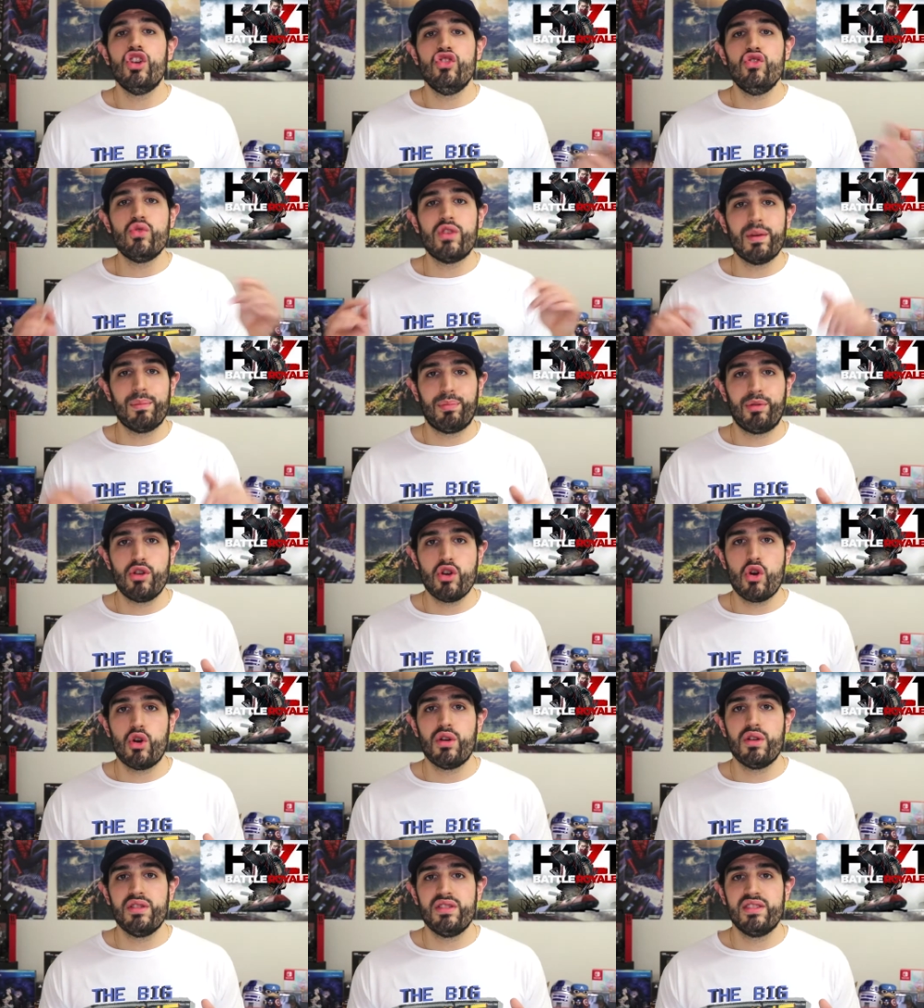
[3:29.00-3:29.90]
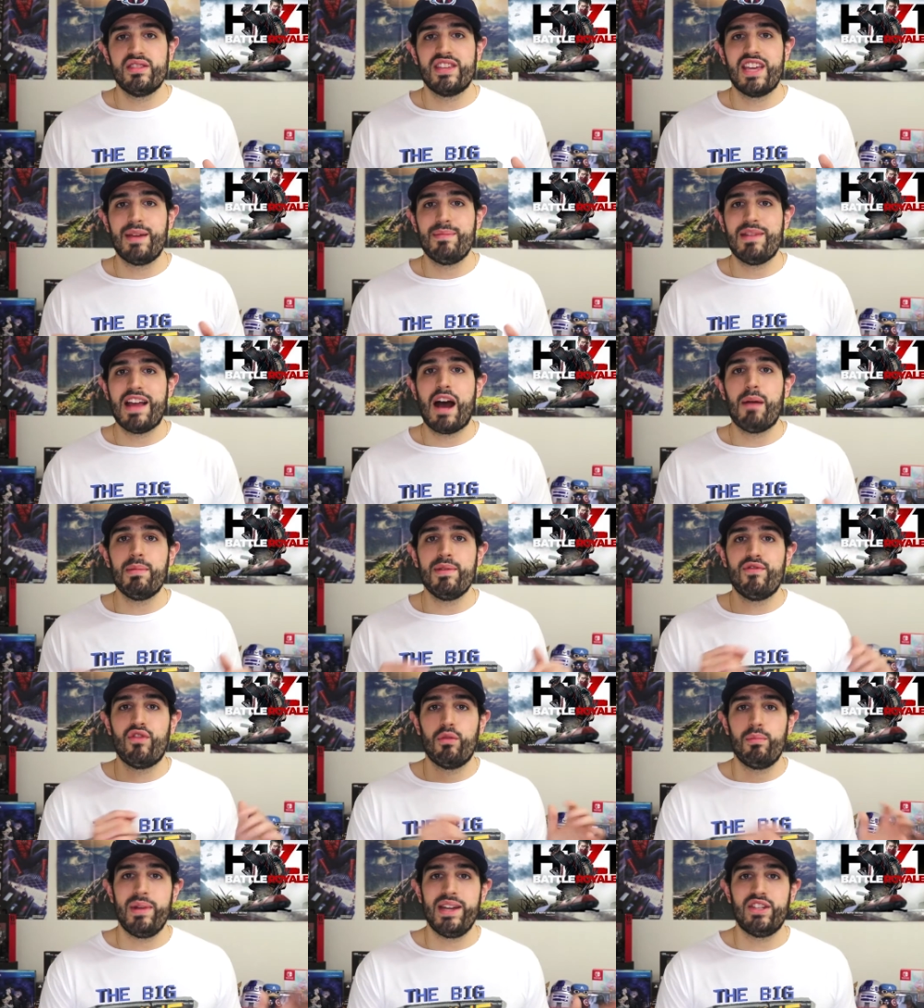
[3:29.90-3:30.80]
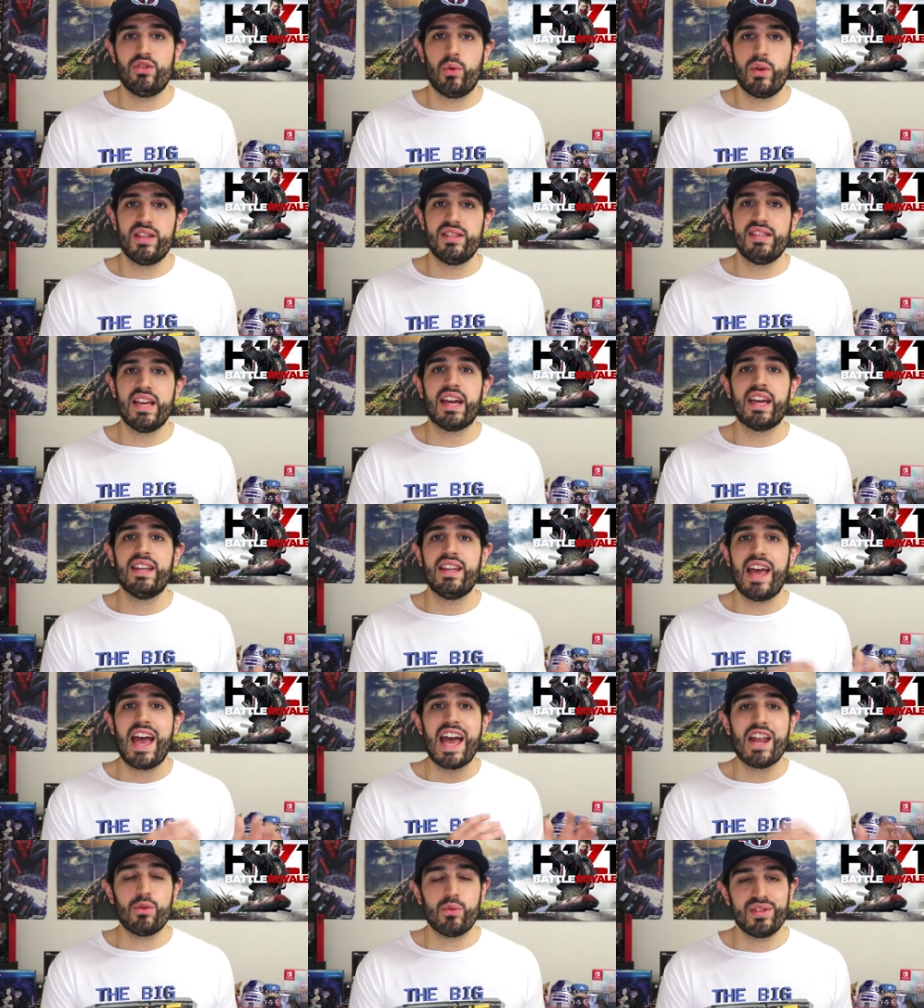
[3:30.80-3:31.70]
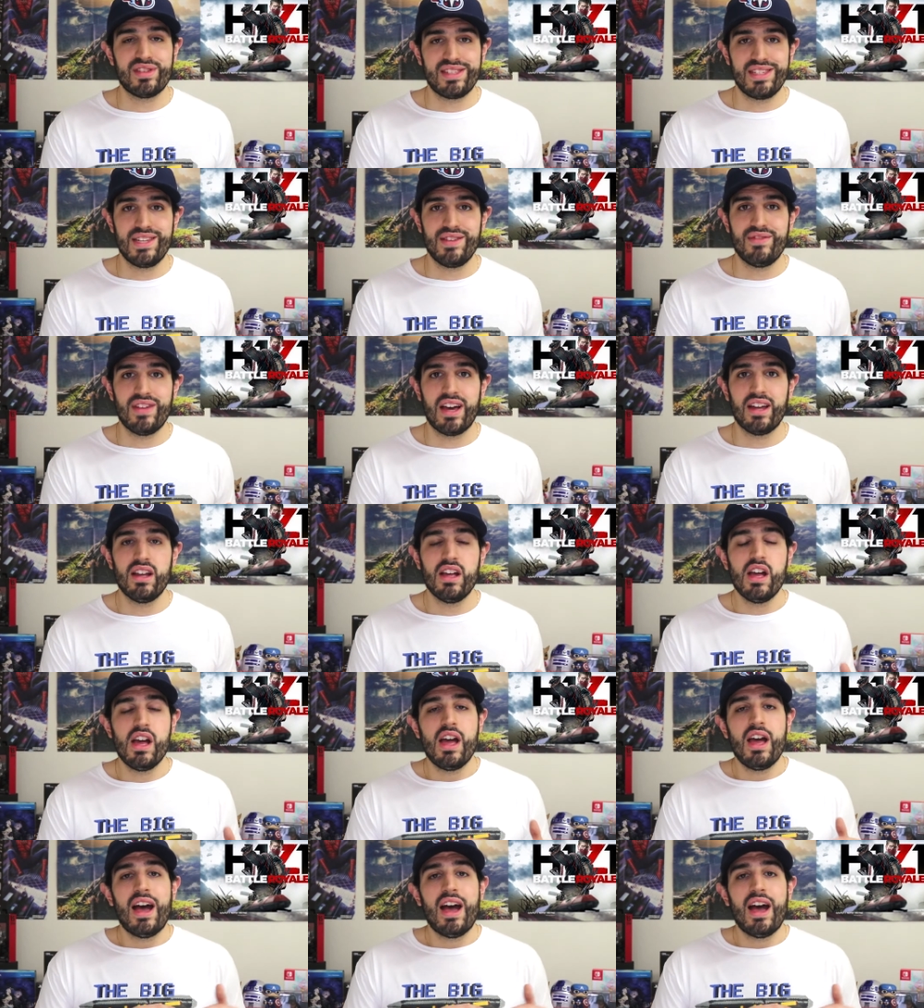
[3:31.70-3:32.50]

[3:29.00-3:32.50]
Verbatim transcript: you can pre-order this game now before May 22nd and receive that.